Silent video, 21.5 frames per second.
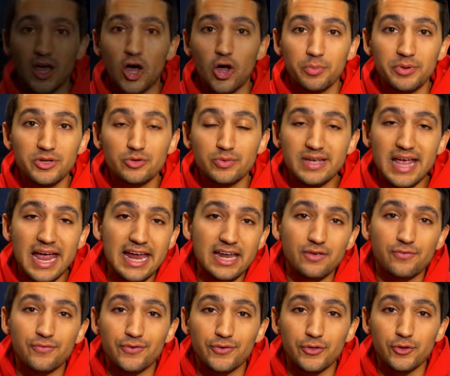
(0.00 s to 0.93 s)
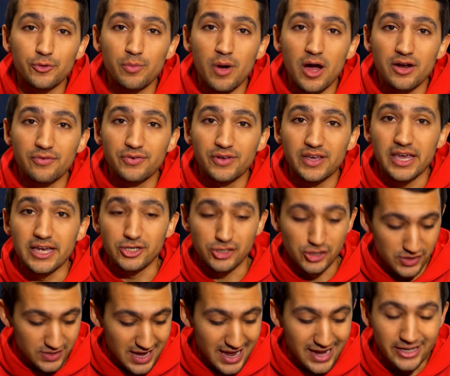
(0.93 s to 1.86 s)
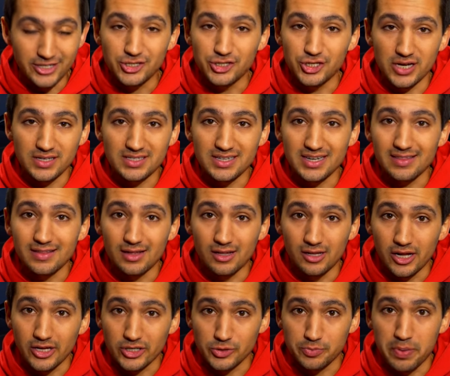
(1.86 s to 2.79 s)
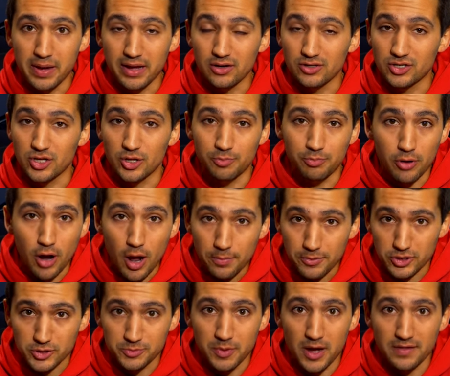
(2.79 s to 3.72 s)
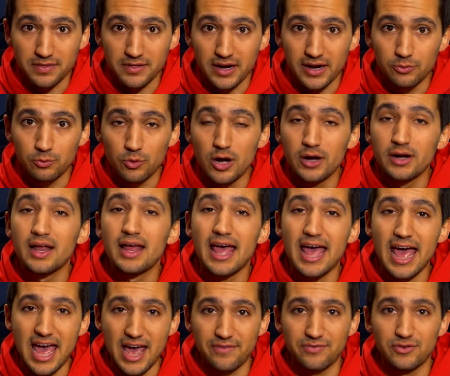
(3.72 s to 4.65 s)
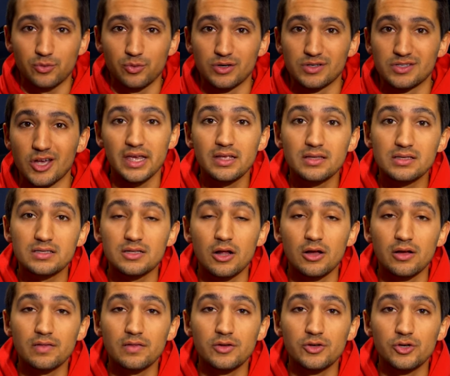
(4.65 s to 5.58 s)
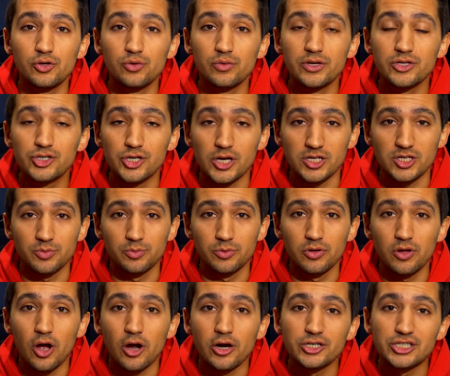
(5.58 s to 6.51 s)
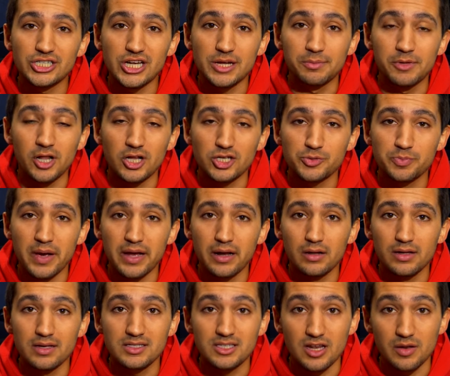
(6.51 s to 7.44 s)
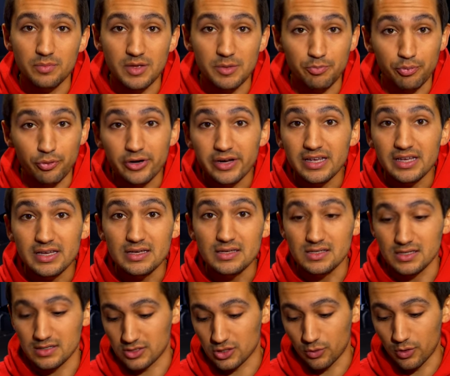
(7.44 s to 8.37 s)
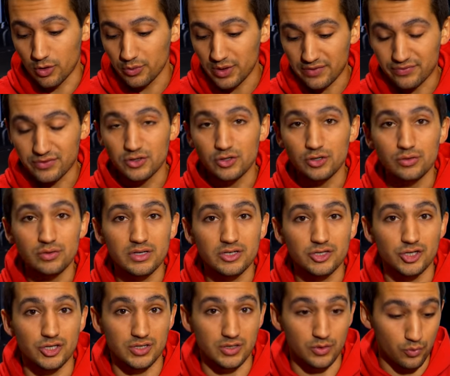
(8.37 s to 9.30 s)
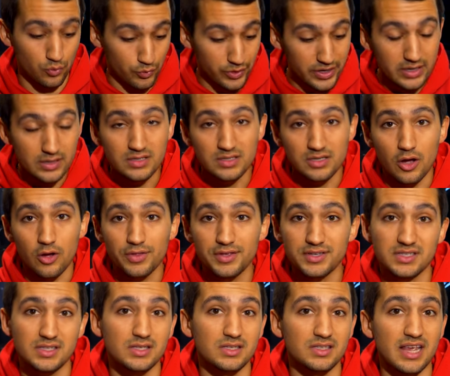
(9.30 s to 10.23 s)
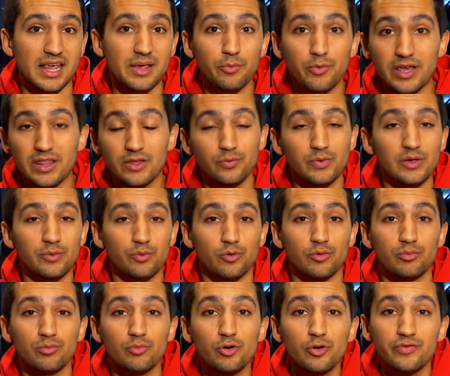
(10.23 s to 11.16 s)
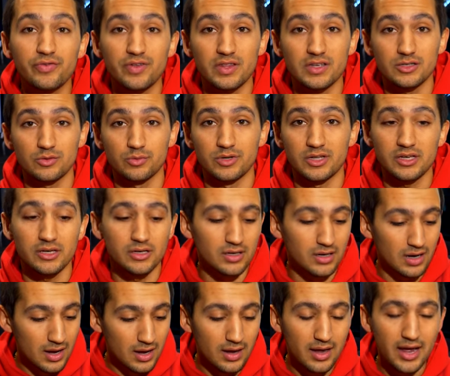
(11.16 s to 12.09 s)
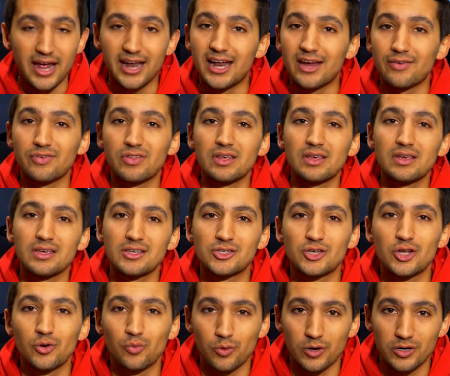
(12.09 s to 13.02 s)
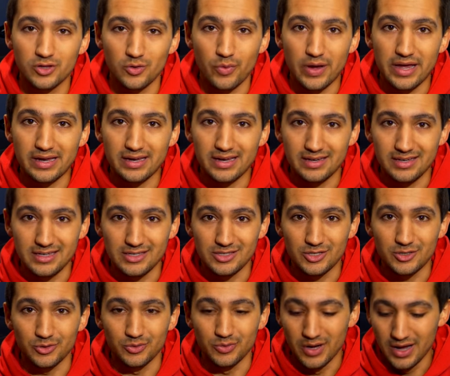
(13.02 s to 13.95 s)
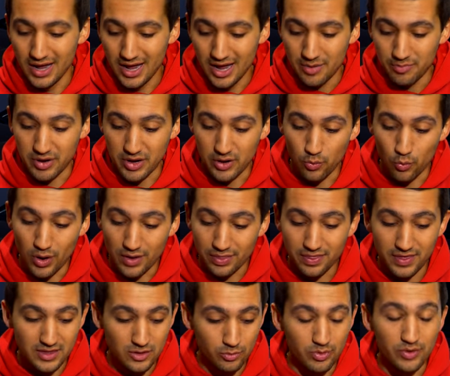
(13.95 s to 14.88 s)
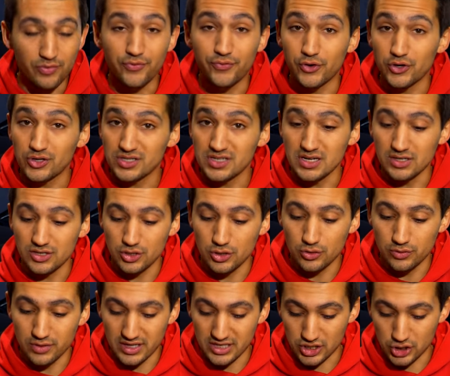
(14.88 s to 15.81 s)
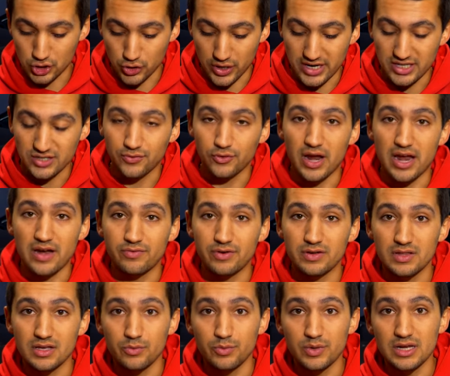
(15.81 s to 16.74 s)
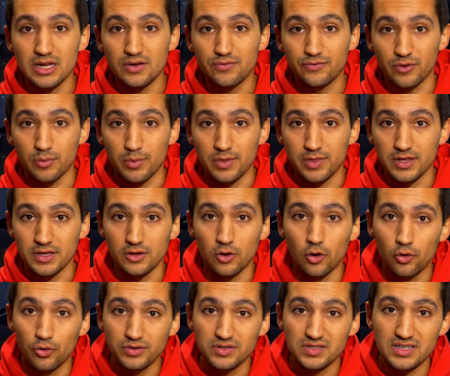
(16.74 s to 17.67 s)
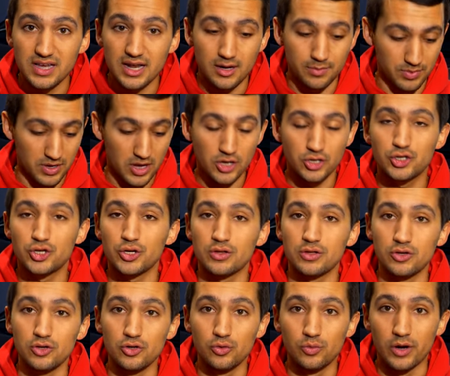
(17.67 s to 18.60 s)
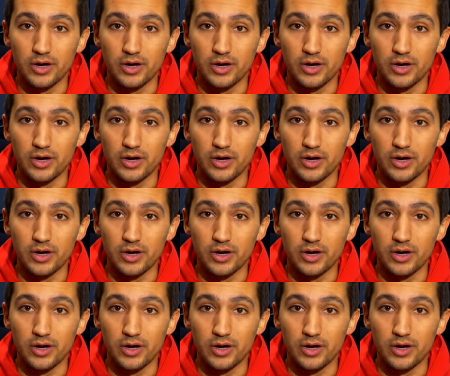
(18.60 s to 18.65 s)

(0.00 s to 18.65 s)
I'll be doing any further modifications and adjusting the clutch pedal to the proper spot that I want afterwards. Installing the new adjustable RJM clutch pedal is gonna be pretty easy. So all we have to do is just reinstall this the same way that we removed this one here and everything is gonna work the way it needs to. But one thing that we first need to do is transfer everything we need from the old setup to the new